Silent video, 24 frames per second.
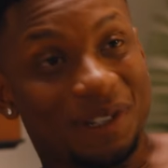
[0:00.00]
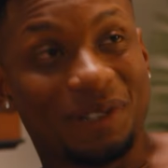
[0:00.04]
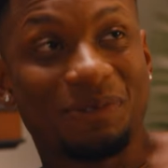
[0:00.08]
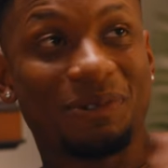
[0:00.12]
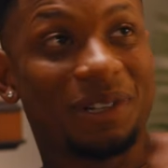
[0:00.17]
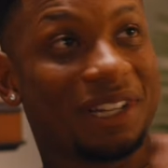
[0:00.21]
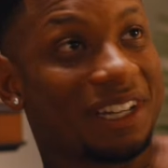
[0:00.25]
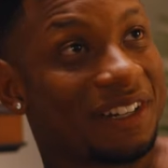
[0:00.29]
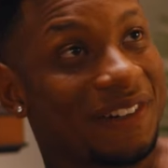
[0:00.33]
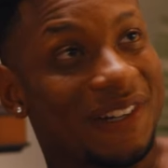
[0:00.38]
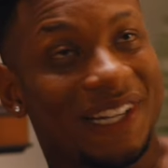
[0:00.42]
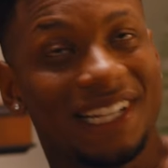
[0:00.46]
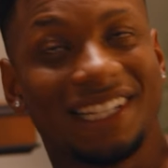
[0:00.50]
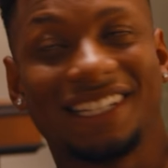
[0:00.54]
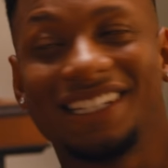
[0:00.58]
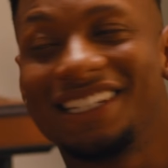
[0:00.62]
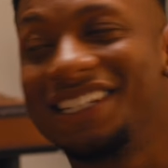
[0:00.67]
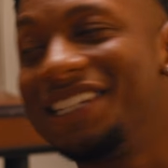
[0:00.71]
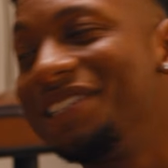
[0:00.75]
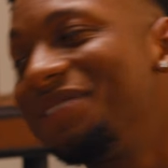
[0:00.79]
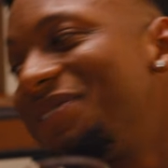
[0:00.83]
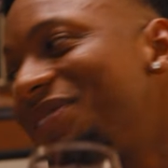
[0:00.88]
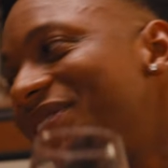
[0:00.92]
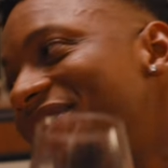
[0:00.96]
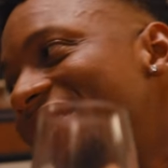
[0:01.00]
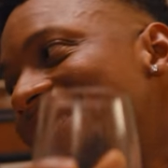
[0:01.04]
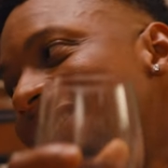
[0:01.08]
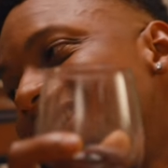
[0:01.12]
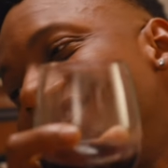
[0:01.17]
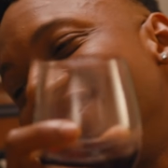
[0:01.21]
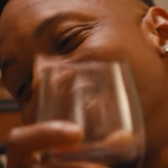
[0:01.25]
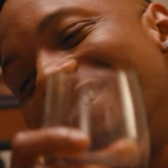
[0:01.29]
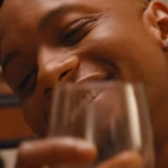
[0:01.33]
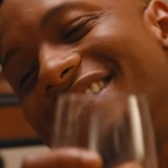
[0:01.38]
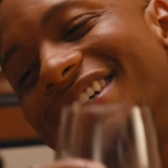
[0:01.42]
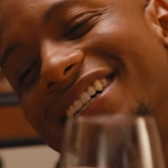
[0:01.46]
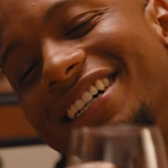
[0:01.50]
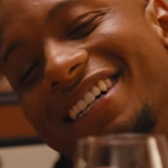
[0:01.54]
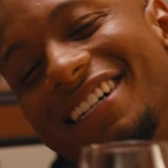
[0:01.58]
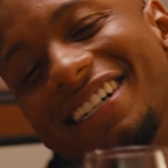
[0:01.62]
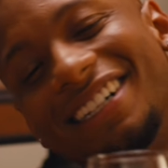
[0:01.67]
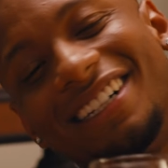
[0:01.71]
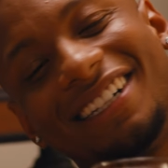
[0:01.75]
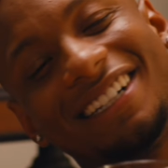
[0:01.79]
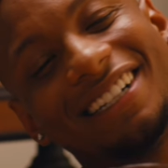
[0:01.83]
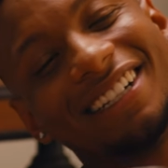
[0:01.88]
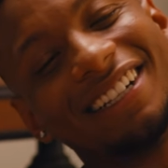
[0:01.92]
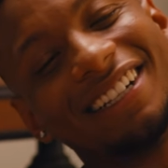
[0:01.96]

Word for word: one with Queen Latifah. Uh,